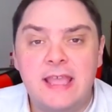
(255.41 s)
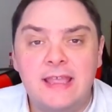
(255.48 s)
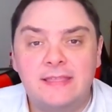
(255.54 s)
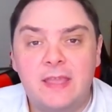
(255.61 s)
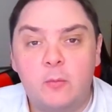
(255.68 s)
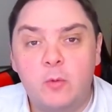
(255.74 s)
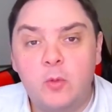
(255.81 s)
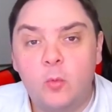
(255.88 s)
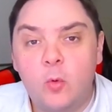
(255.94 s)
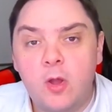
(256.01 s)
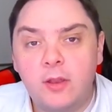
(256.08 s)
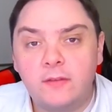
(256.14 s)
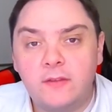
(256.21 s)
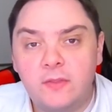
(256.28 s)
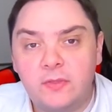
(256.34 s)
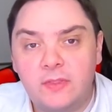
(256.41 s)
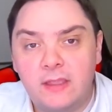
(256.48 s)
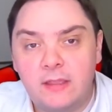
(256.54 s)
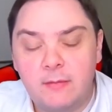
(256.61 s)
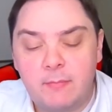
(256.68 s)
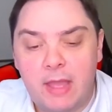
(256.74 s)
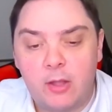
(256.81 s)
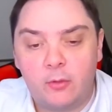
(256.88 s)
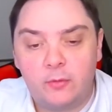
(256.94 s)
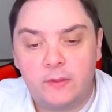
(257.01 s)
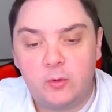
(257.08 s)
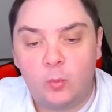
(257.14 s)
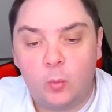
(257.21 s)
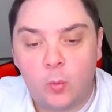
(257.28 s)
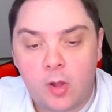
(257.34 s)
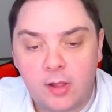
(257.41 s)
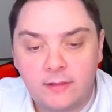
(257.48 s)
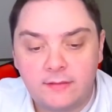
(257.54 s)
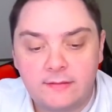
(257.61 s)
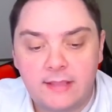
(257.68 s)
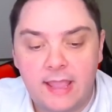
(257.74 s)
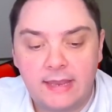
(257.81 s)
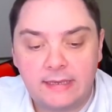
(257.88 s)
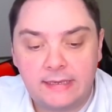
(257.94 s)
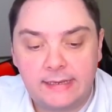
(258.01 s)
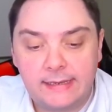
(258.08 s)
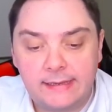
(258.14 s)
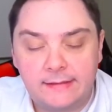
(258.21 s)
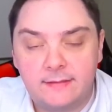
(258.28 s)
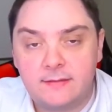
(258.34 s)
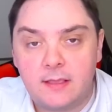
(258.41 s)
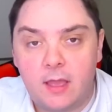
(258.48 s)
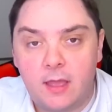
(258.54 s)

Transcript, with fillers: that we want to think about the wants and needs